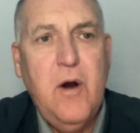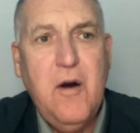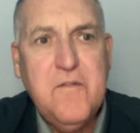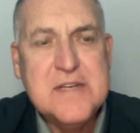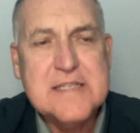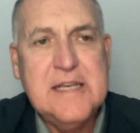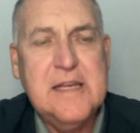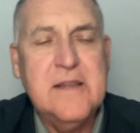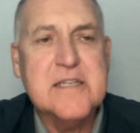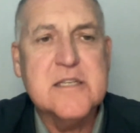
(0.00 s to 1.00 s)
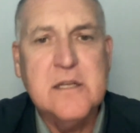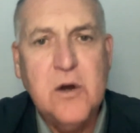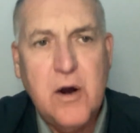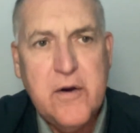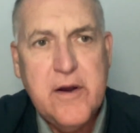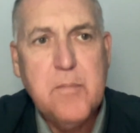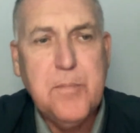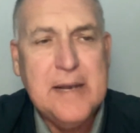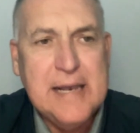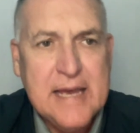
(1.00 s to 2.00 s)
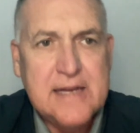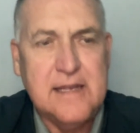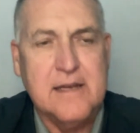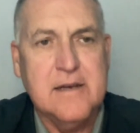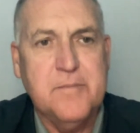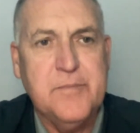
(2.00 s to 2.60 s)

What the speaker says: obviously in their scenario planning,